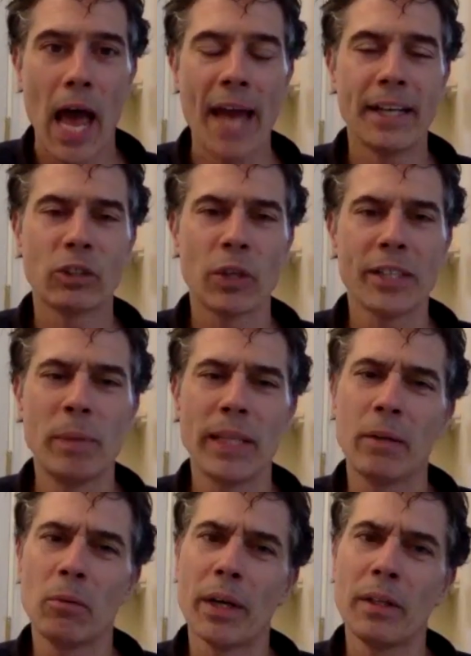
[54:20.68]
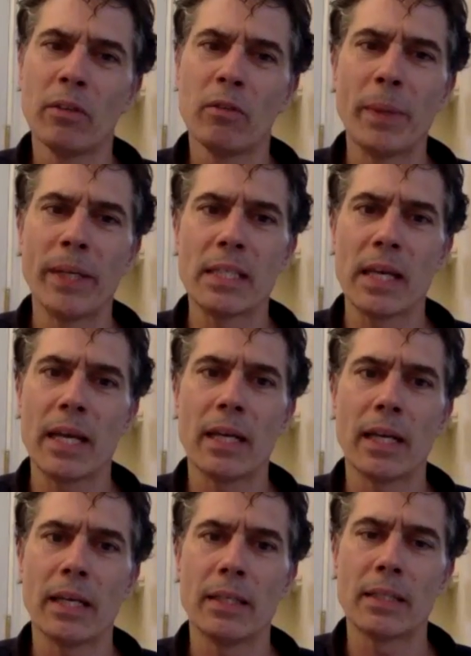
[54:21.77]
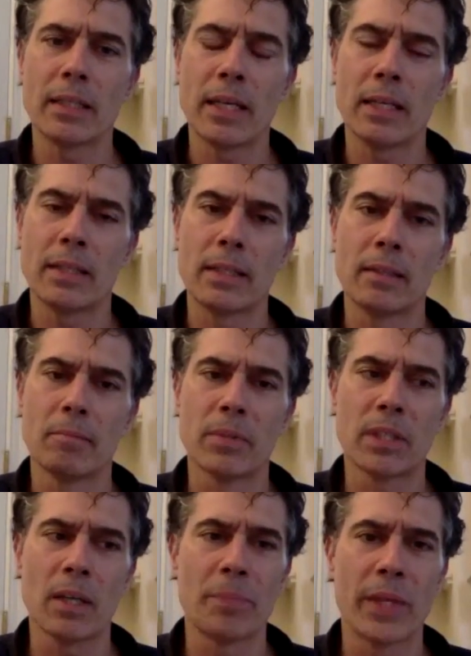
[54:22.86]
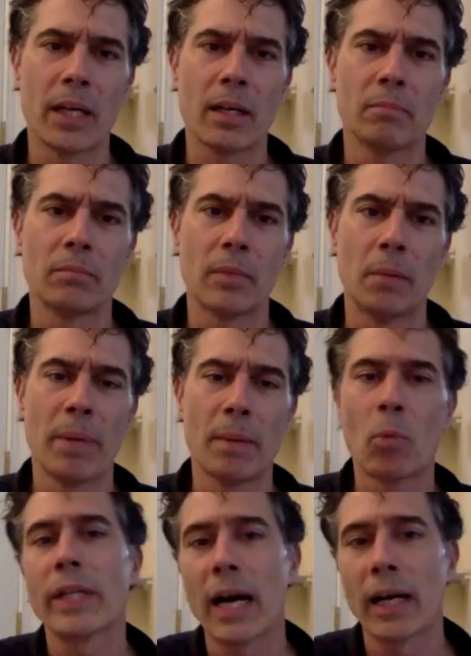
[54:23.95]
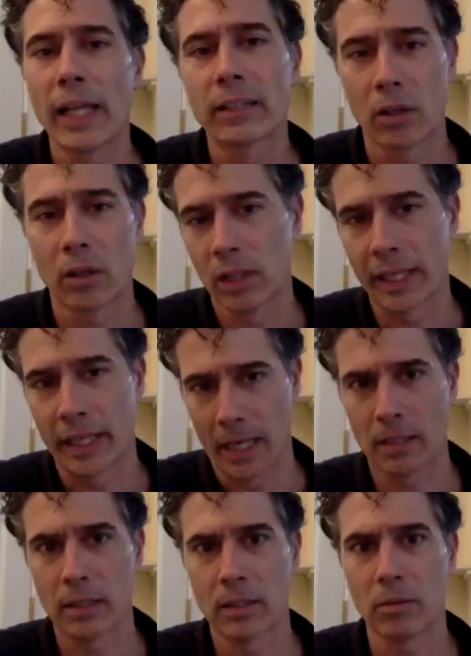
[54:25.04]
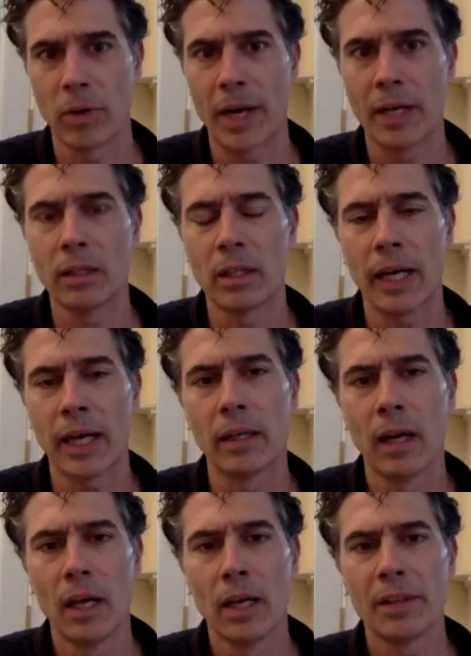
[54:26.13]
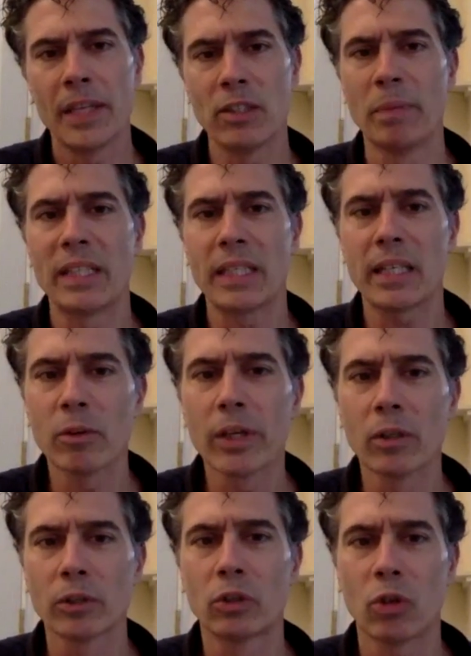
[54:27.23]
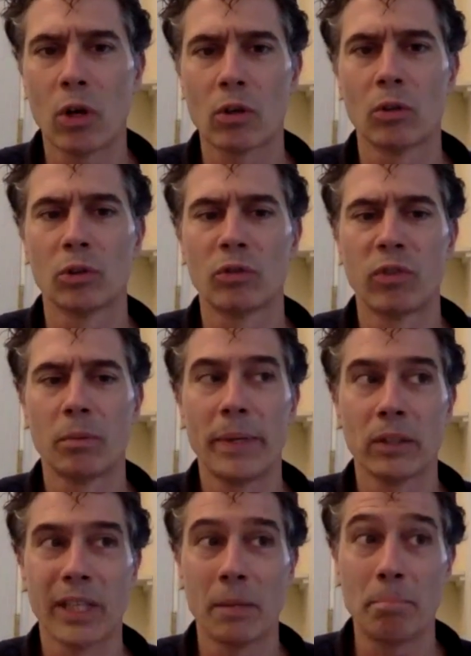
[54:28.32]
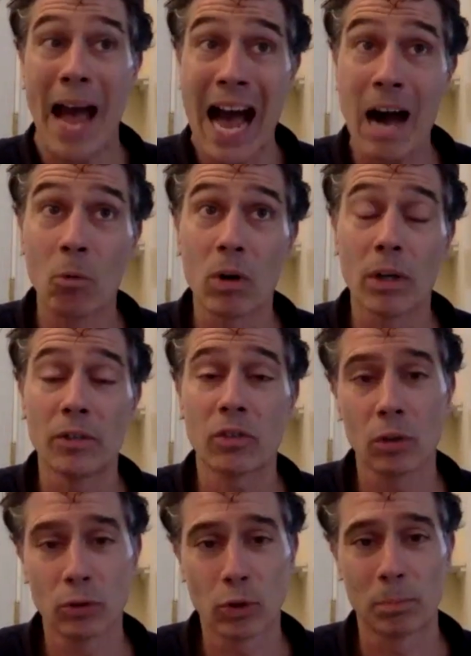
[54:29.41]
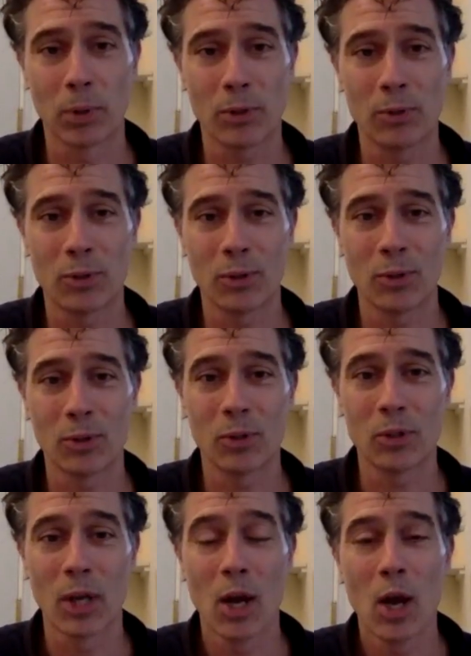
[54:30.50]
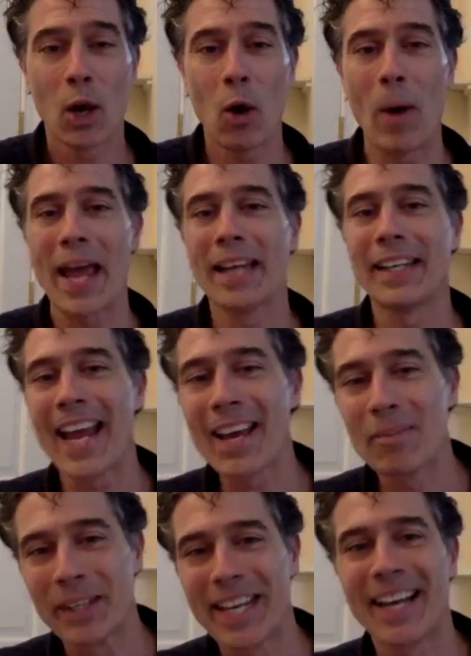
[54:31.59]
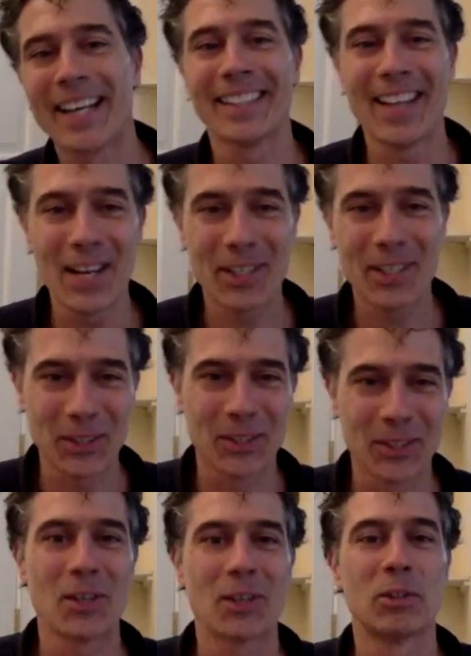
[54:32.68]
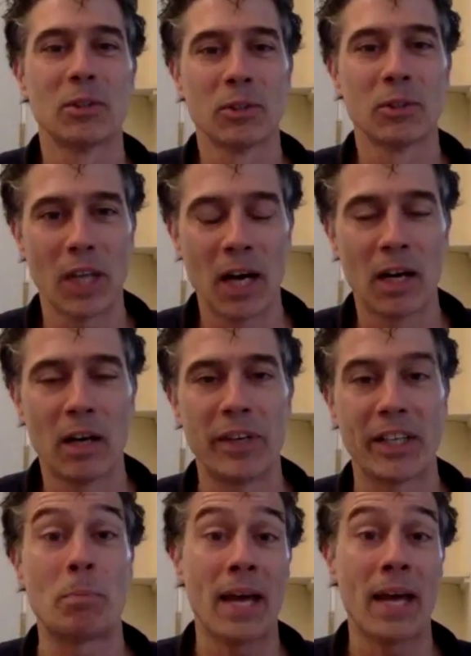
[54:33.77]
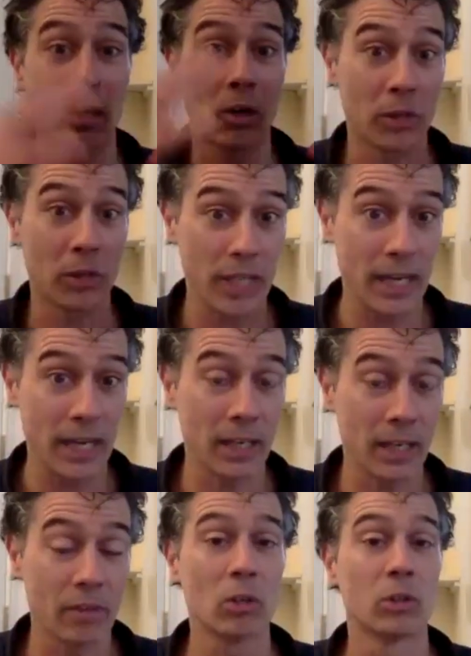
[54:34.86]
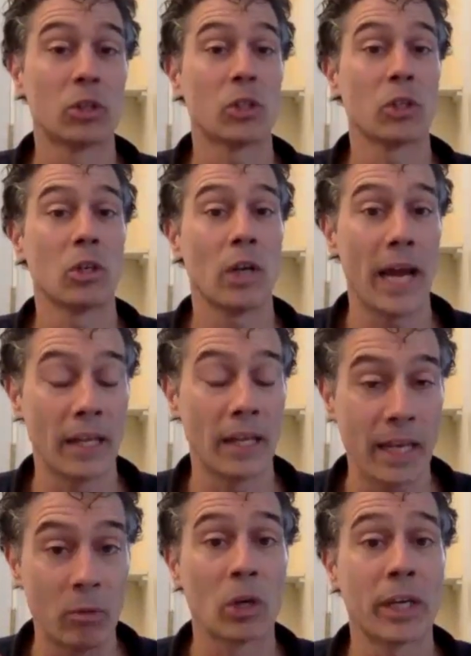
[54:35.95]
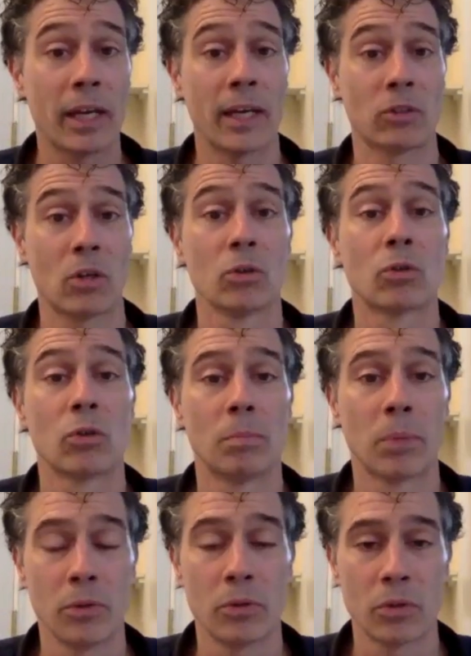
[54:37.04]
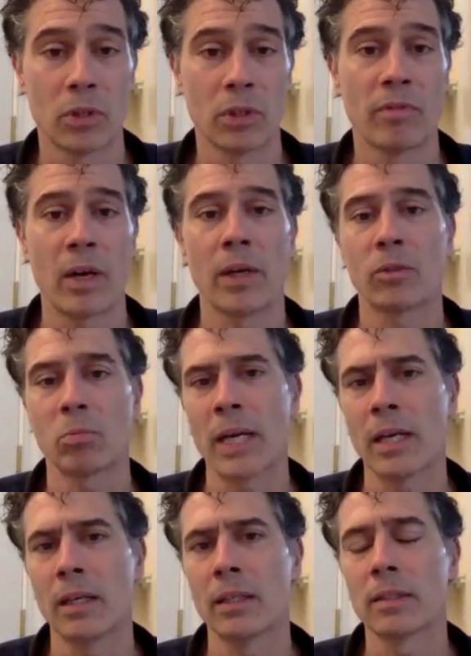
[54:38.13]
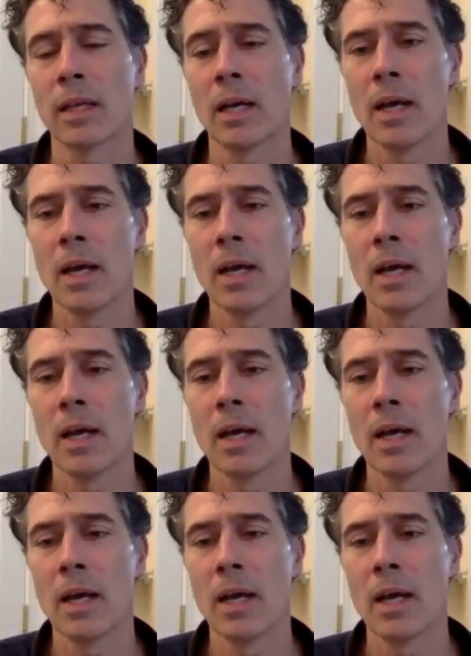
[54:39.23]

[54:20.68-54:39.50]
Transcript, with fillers: And it strikes me that what you've been saying is is something a bit more dialectical, I guess, right? Mm-hmm. That these material struggles for building power as cultural producers go hand in hand with the ideological struggles of expanding our understanding of culture and then working as cultural producers in various ways.